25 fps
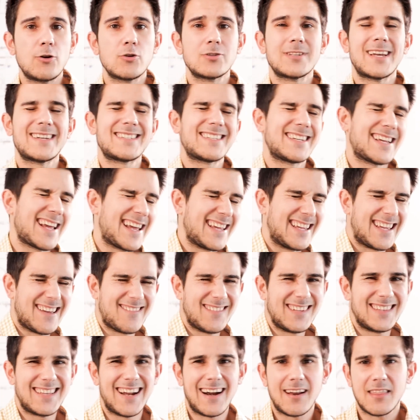
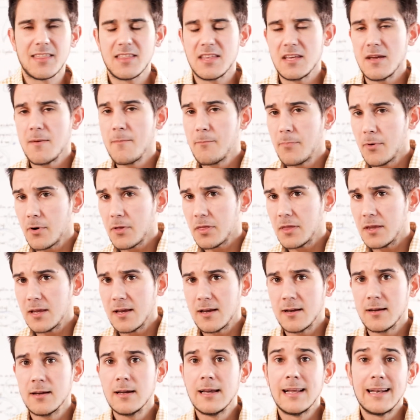100%,
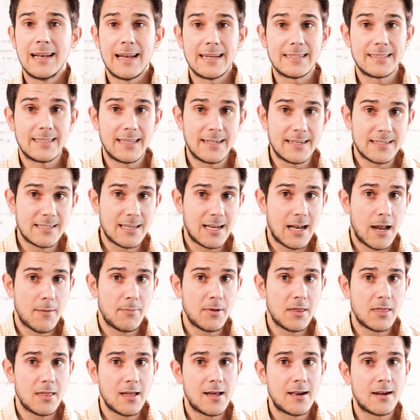you have them on the
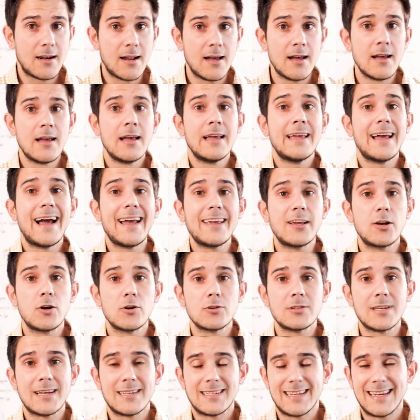board. There are
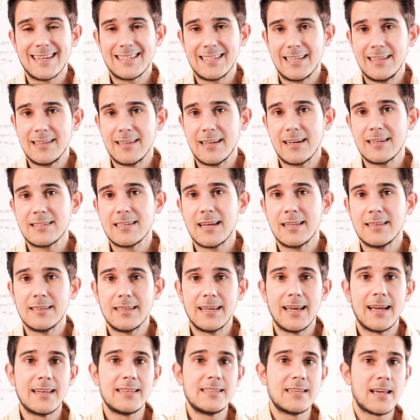things that are
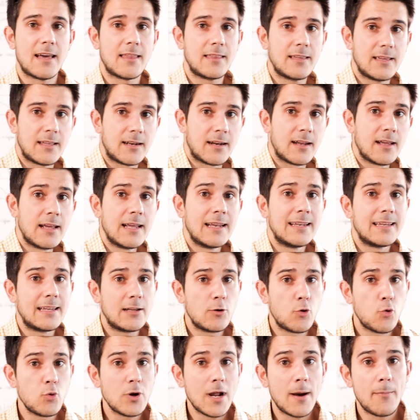interesting to add.
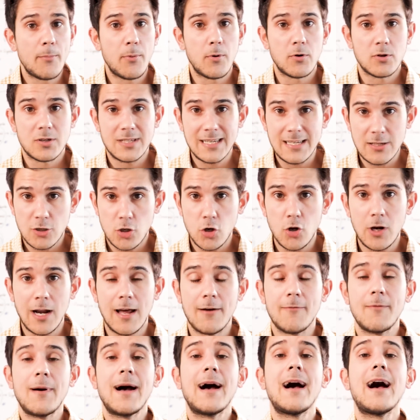None by itself
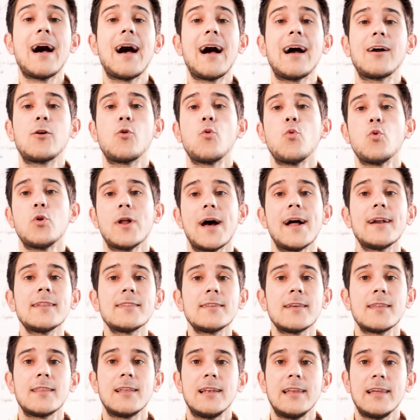will cure you of
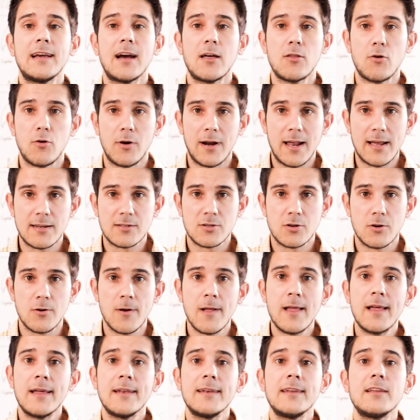fatty liver.
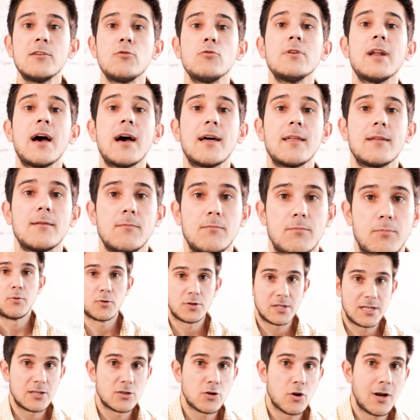None by
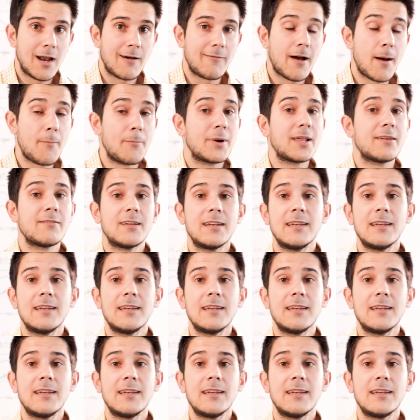itself will